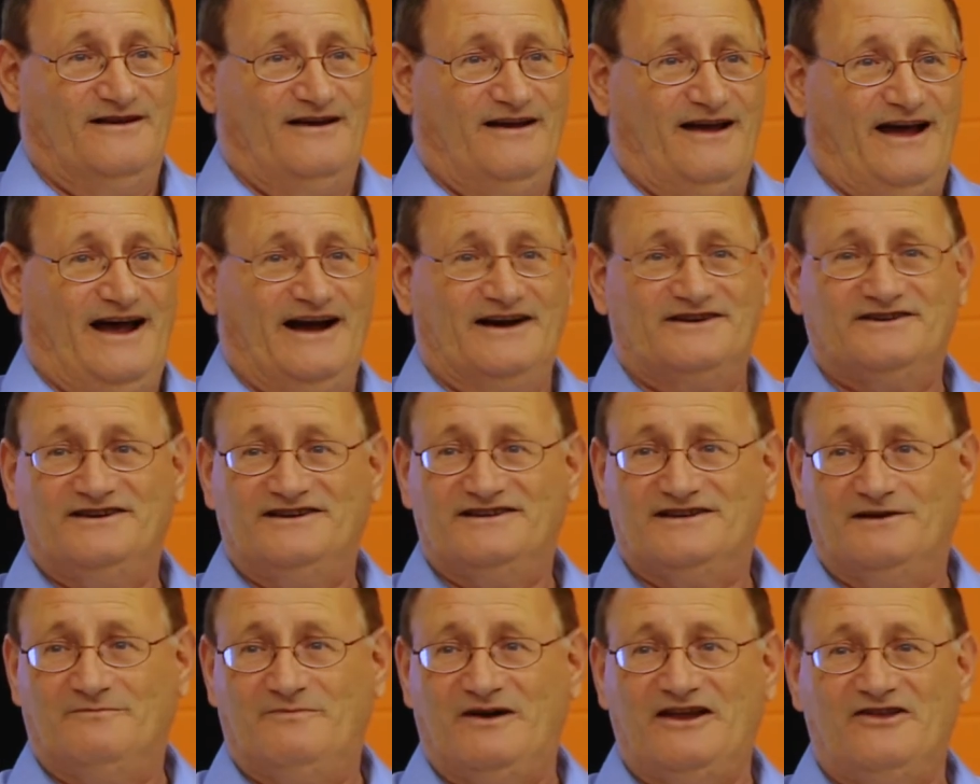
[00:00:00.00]
Actually,
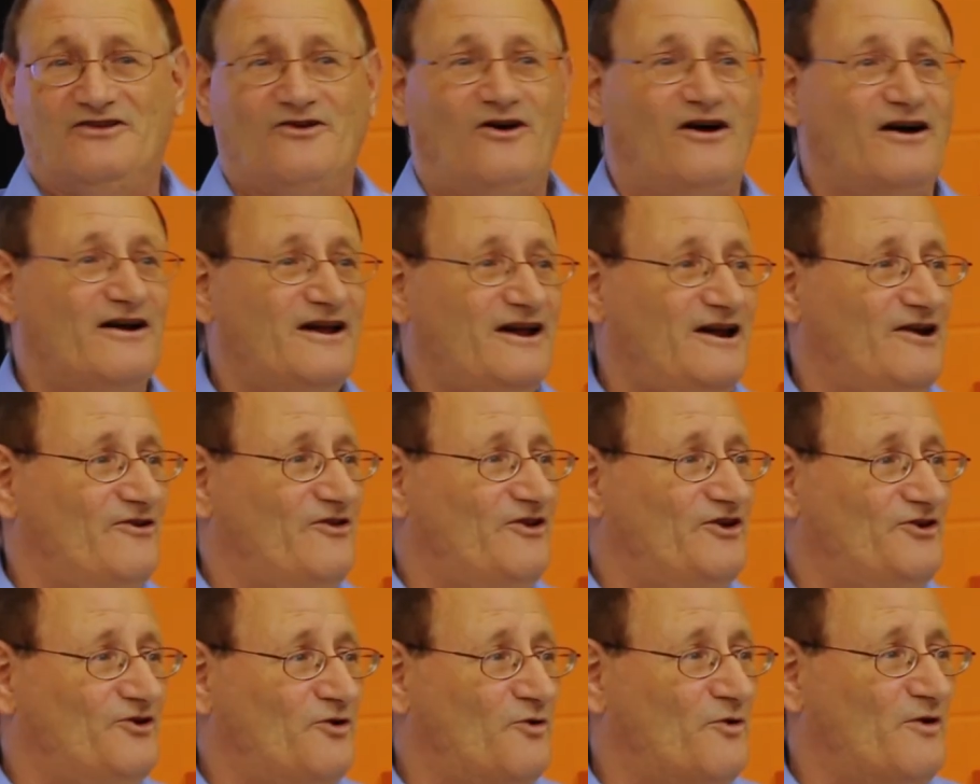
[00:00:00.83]
somebody knocking on
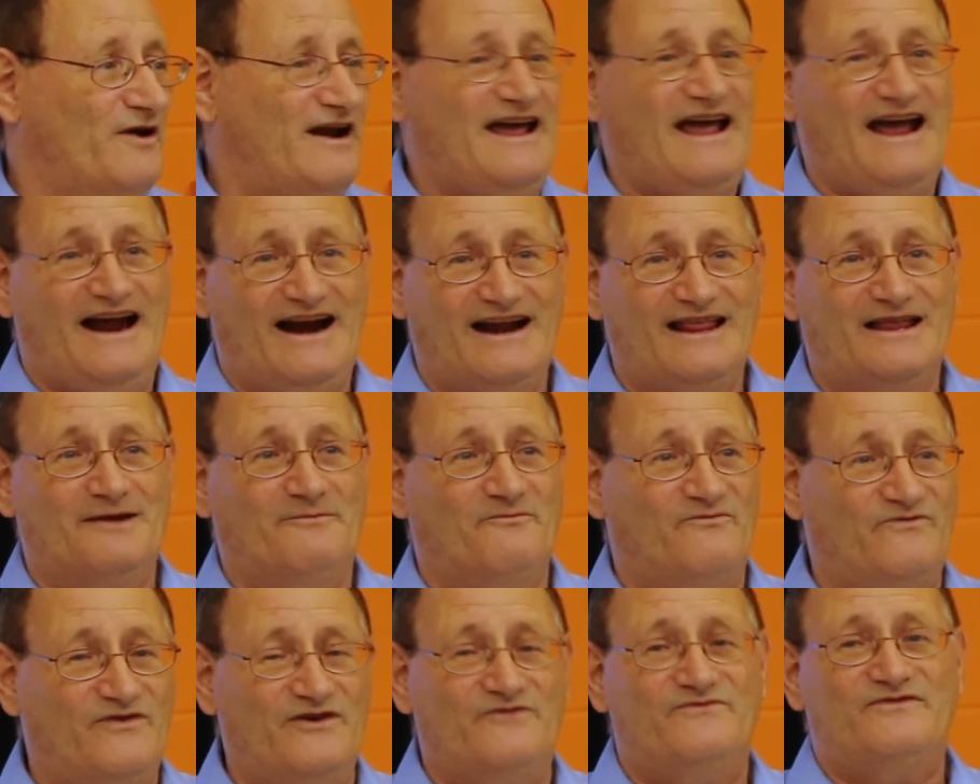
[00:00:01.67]
the door, and he handed
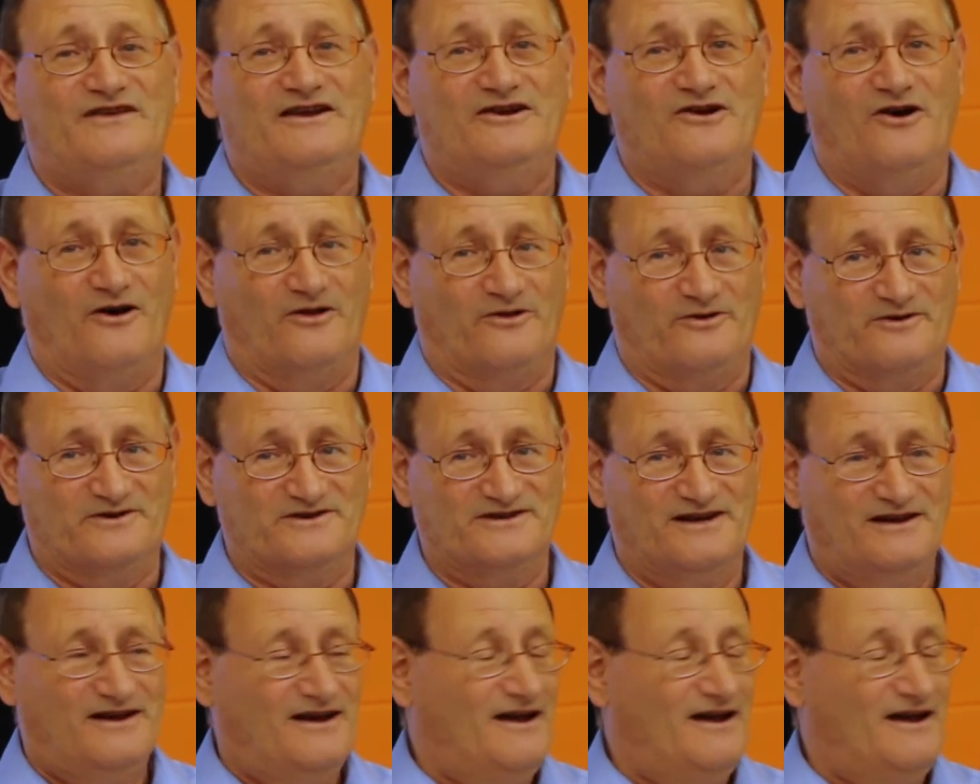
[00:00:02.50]
them $50.